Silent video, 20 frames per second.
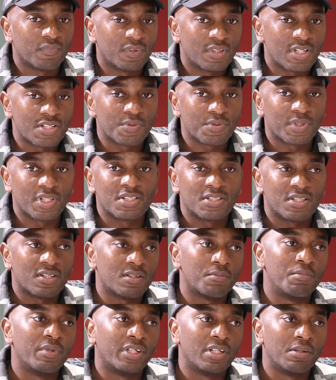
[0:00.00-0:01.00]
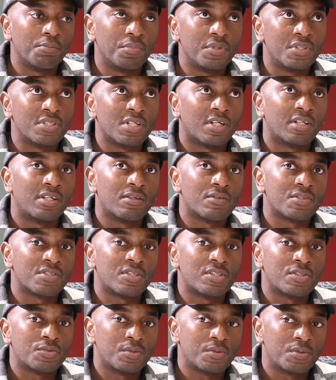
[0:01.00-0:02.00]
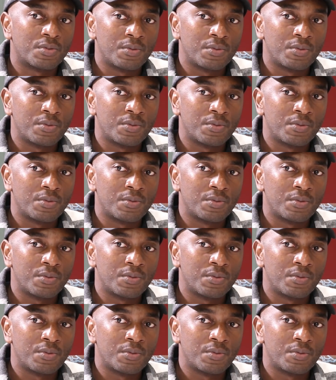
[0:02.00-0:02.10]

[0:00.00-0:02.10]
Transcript: That's when I started making beats. I think it was around